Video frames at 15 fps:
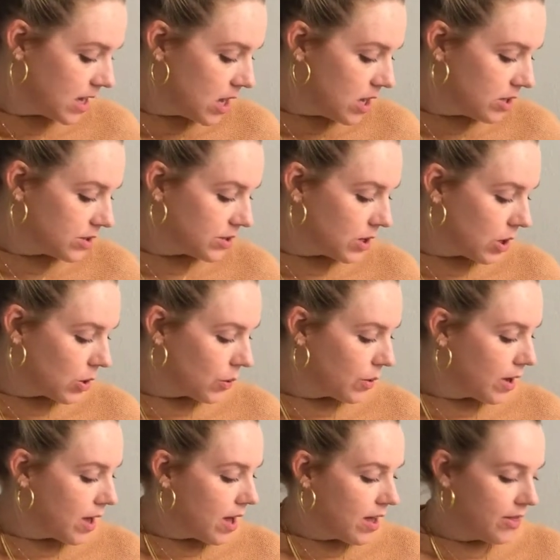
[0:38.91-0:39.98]
So
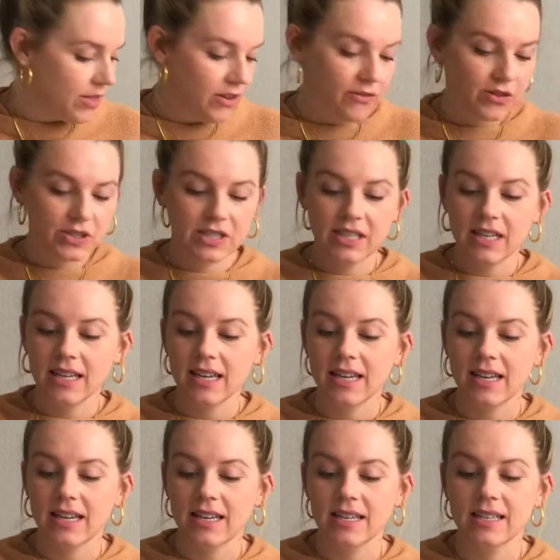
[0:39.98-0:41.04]
the first thing
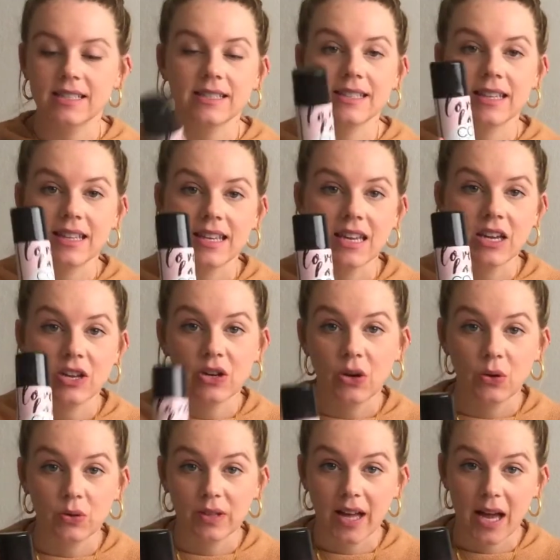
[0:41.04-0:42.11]
is the
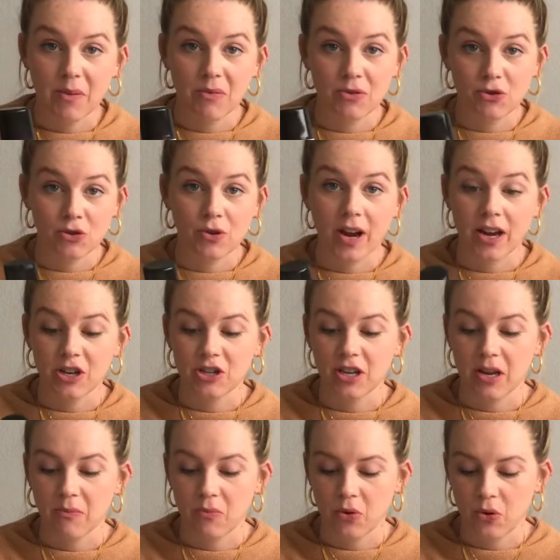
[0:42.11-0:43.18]
COLAB dry
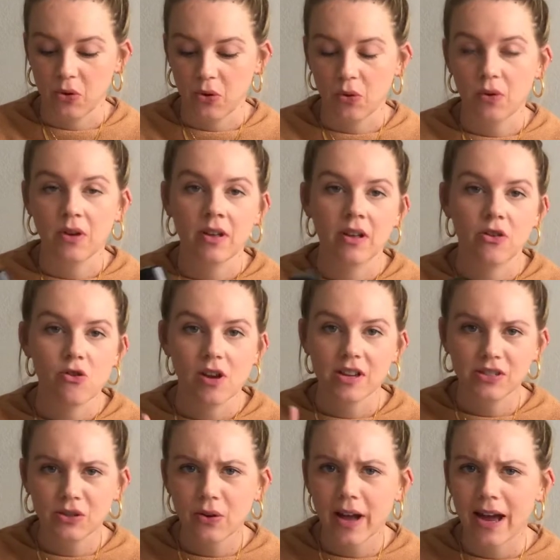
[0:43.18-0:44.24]
shampoo. You guys know
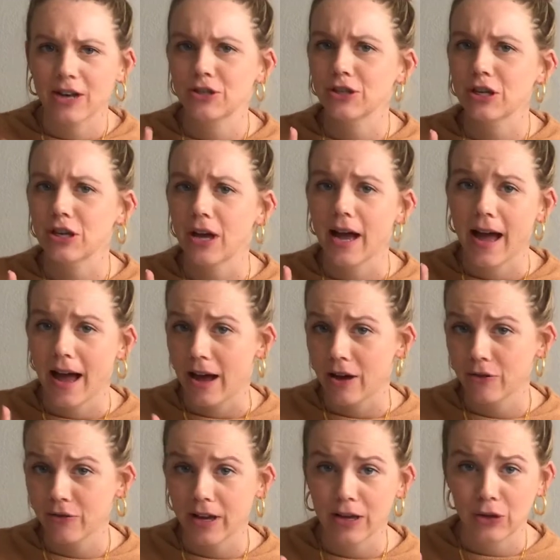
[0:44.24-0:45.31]
I actually have
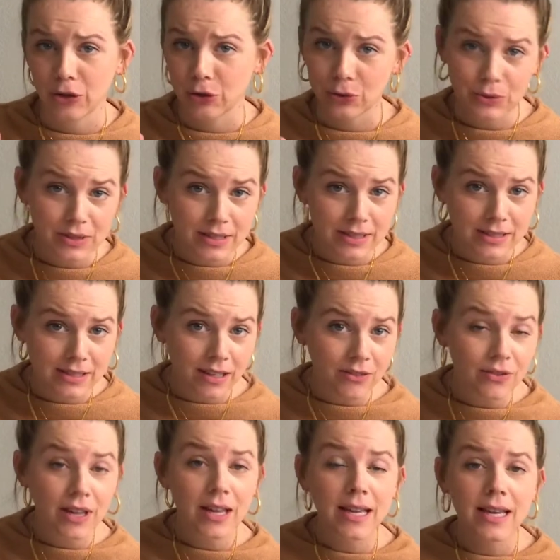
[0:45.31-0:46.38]
and use this stuff.
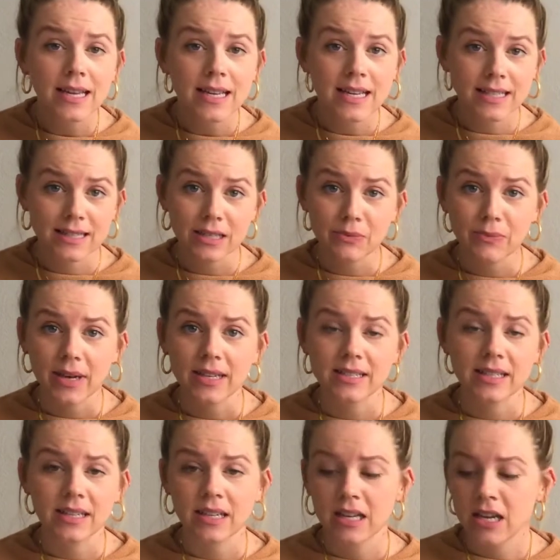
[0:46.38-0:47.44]
It's
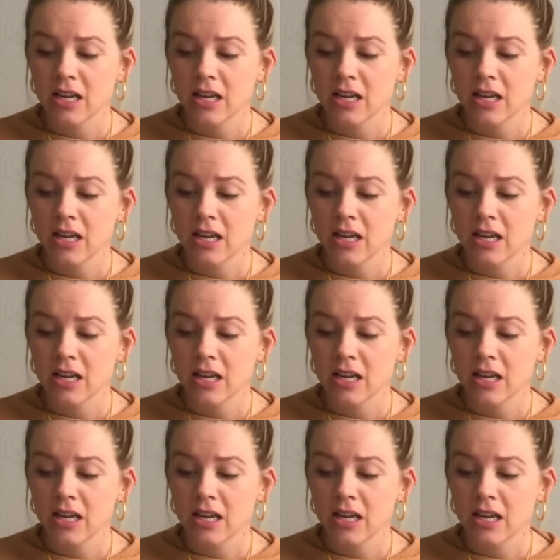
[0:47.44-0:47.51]
amazing.